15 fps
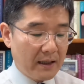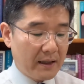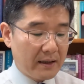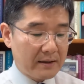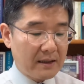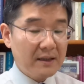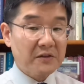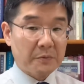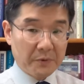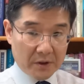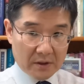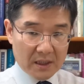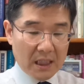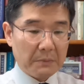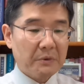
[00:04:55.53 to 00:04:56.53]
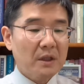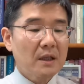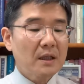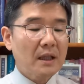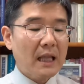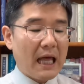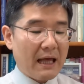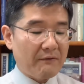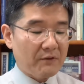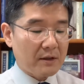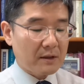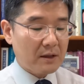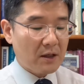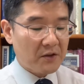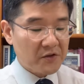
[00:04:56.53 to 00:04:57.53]
this book, chapter 11,
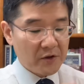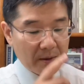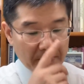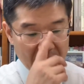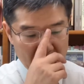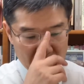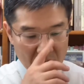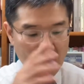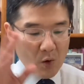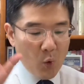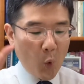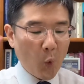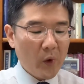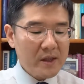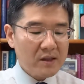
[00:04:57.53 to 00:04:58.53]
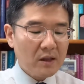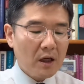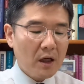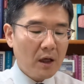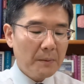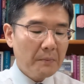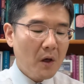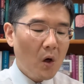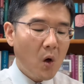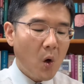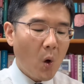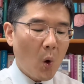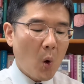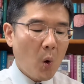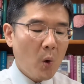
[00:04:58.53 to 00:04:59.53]
talks about wisdom,
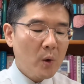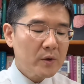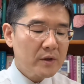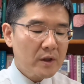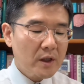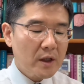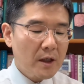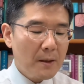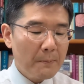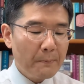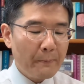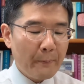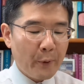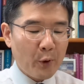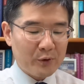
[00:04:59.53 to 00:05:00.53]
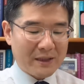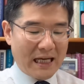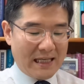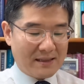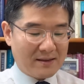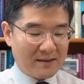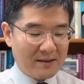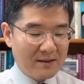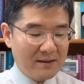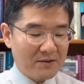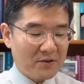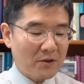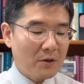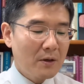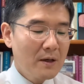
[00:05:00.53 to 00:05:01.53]
order, protest.
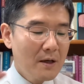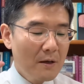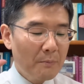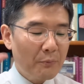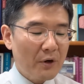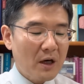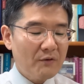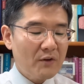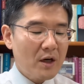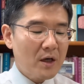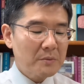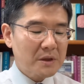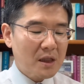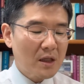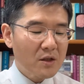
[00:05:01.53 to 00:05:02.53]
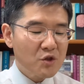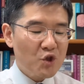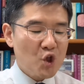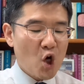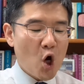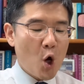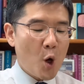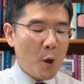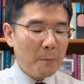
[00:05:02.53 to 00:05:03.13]
So Proverbs, Job,